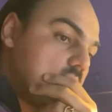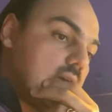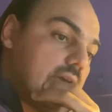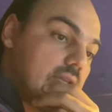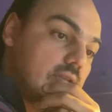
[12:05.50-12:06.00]

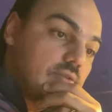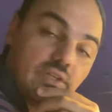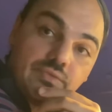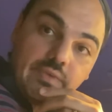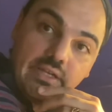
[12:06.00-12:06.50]
And it
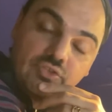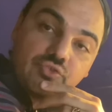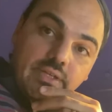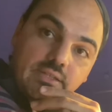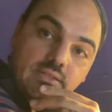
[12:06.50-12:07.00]
was very
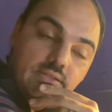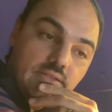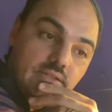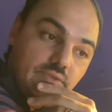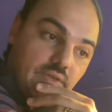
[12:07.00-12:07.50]
strict,
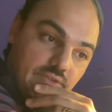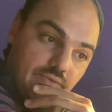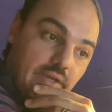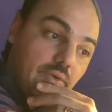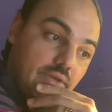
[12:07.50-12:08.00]
it was
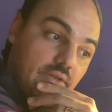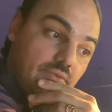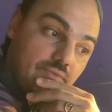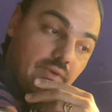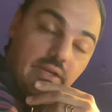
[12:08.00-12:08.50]
very,
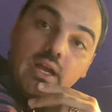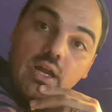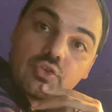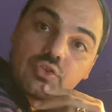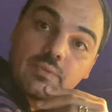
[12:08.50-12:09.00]
very harsh.